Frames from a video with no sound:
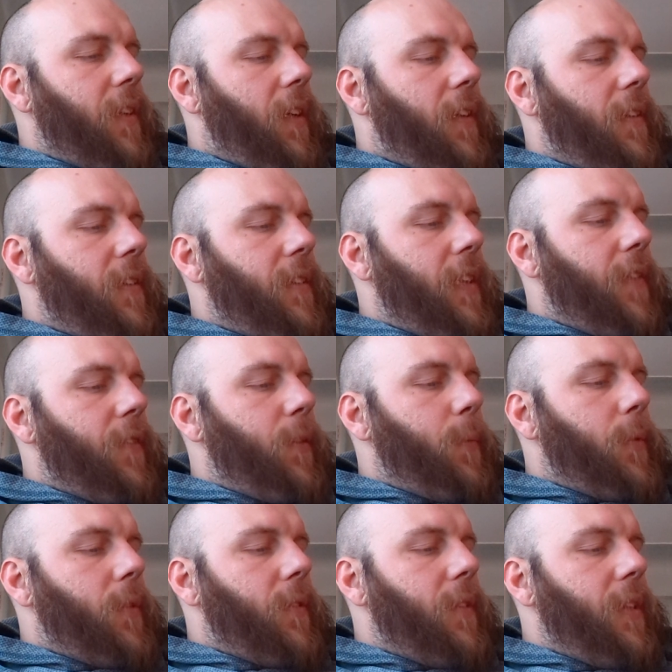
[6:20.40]
are
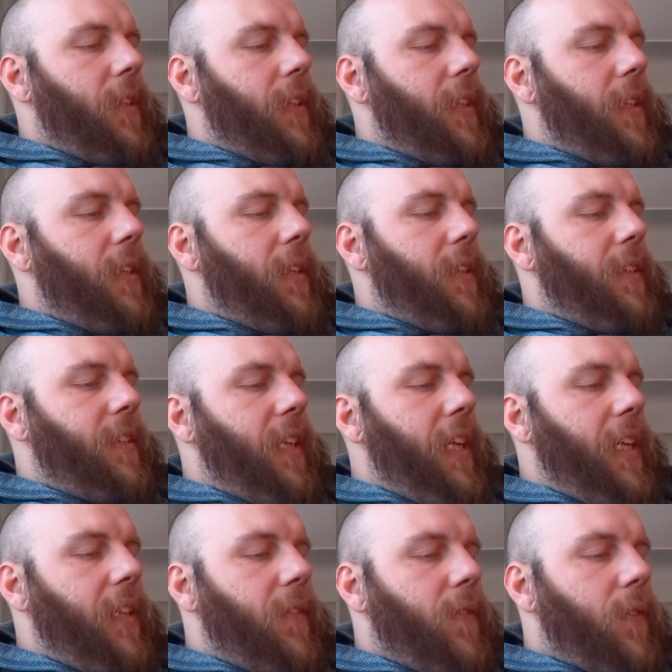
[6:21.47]
inevitable in the
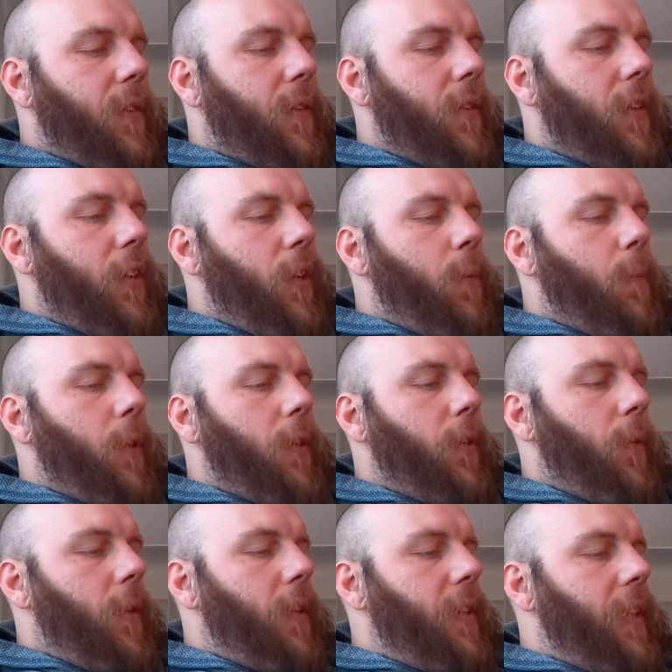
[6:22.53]
changeful, but
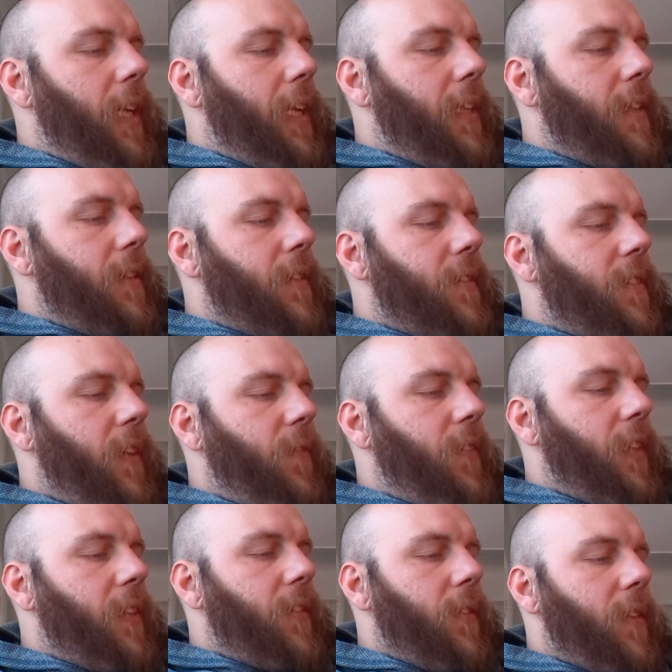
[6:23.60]
you are not
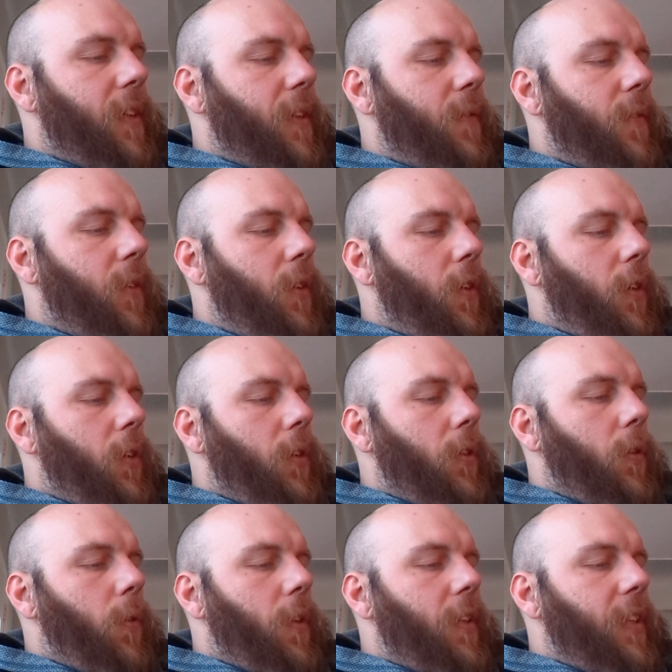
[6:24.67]
subject to them.
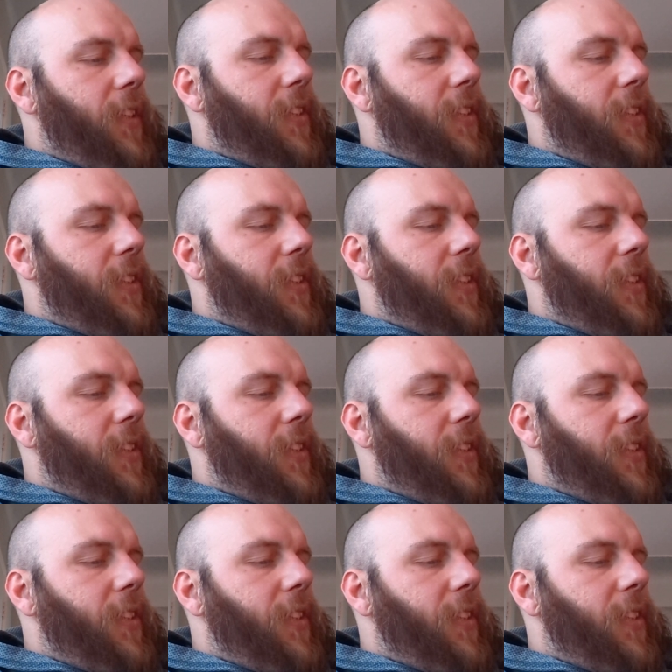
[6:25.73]
You are the